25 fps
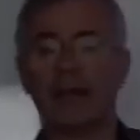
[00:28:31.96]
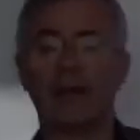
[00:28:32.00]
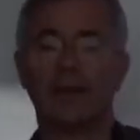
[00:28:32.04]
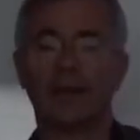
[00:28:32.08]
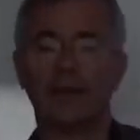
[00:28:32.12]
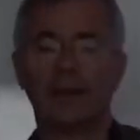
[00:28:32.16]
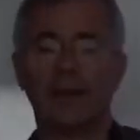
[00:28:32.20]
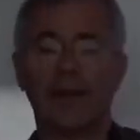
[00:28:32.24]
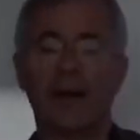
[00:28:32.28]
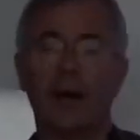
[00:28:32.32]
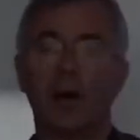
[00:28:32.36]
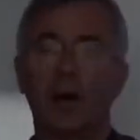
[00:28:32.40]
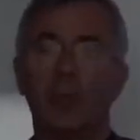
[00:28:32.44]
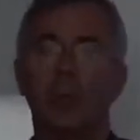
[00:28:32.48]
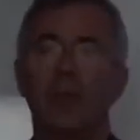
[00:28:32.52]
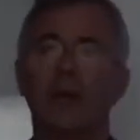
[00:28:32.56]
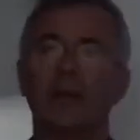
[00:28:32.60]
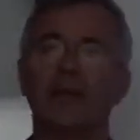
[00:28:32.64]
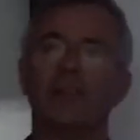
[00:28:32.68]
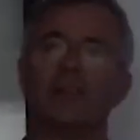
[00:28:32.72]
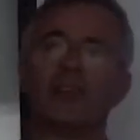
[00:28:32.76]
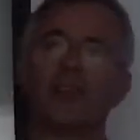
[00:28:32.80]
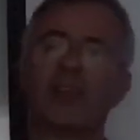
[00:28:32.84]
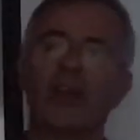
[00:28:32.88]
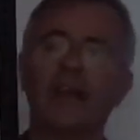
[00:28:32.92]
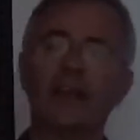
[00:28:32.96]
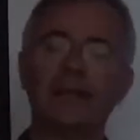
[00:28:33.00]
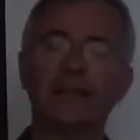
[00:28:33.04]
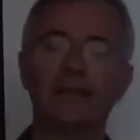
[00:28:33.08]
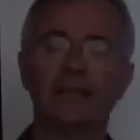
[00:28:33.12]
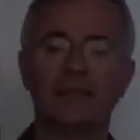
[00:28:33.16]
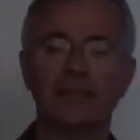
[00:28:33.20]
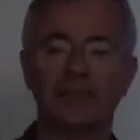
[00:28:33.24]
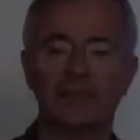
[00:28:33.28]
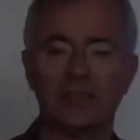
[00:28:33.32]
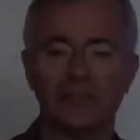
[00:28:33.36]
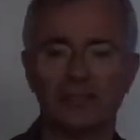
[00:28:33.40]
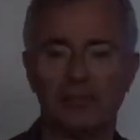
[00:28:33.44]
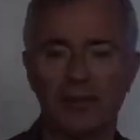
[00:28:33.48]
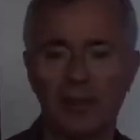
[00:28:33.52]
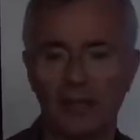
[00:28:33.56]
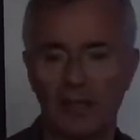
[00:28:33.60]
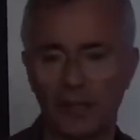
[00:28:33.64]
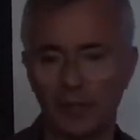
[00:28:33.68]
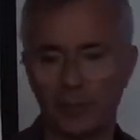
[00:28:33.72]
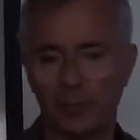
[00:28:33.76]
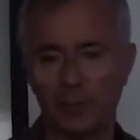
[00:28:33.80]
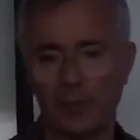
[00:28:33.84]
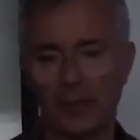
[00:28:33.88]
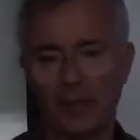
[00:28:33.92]
and now maintain and
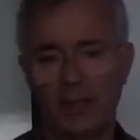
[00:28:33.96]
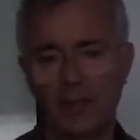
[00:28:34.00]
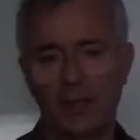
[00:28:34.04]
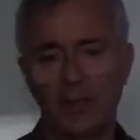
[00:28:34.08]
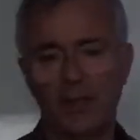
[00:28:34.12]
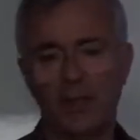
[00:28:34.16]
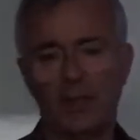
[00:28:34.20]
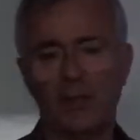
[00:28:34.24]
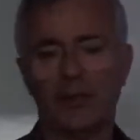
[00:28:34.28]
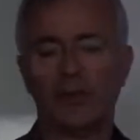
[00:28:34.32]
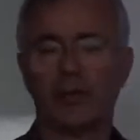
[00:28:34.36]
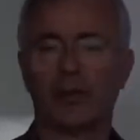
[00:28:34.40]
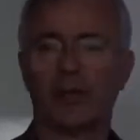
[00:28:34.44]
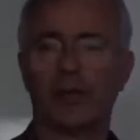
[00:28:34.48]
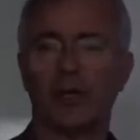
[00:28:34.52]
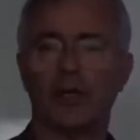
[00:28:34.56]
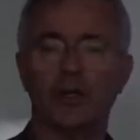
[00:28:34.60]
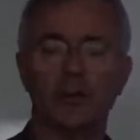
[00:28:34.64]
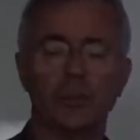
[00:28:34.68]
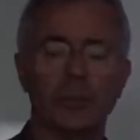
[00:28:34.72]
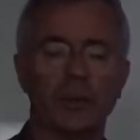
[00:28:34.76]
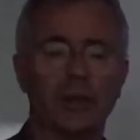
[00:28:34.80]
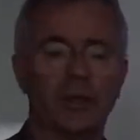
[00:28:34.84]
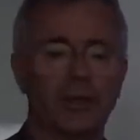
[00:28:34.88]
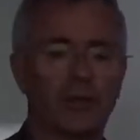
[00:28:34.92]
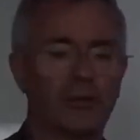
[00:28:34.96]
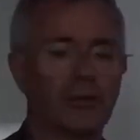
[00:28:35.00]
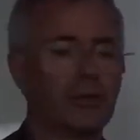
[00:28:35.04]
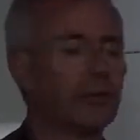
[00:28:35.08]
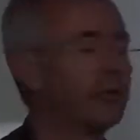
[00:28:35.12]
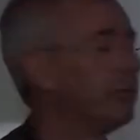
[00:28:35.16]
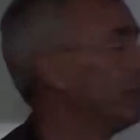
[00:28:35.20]
develop COBIT